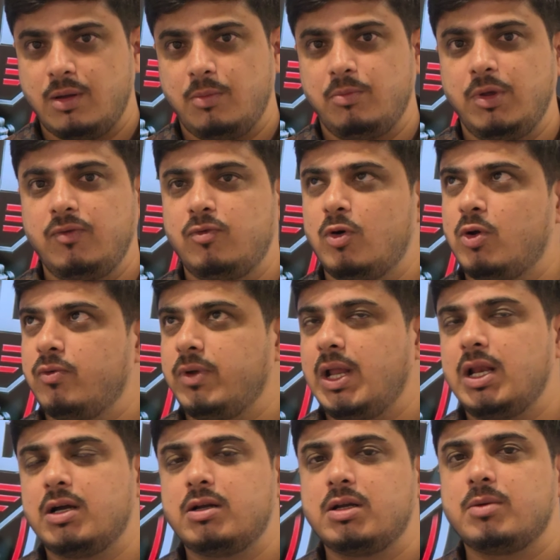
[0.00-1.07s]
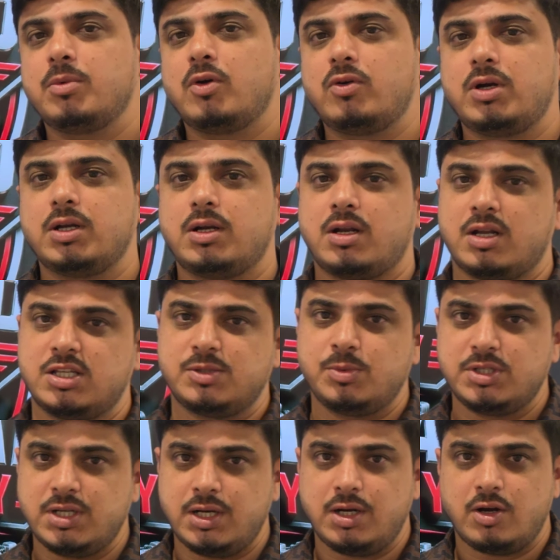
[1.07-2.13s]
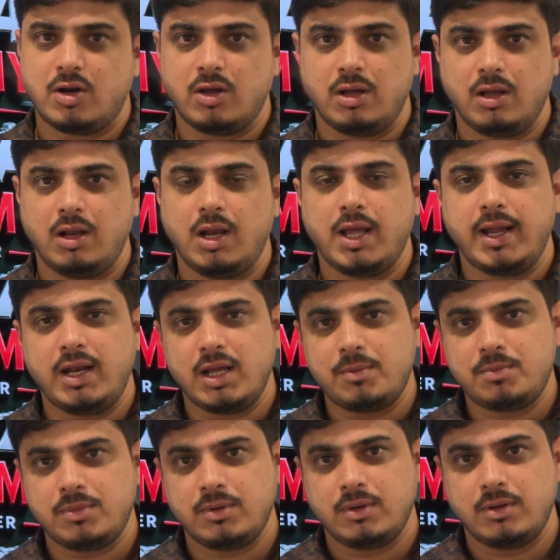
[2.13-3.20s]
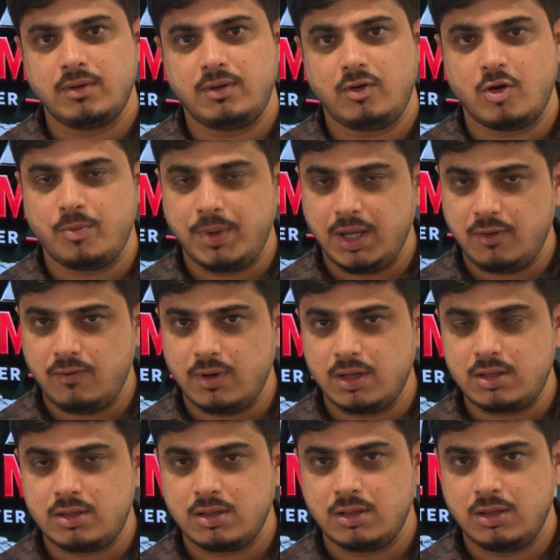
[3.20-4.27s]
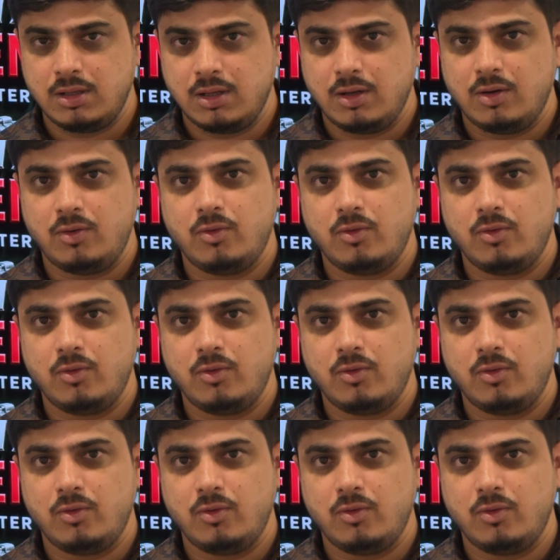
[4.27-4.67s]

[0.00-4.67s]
Before we learn about transmission lineup, topic 1.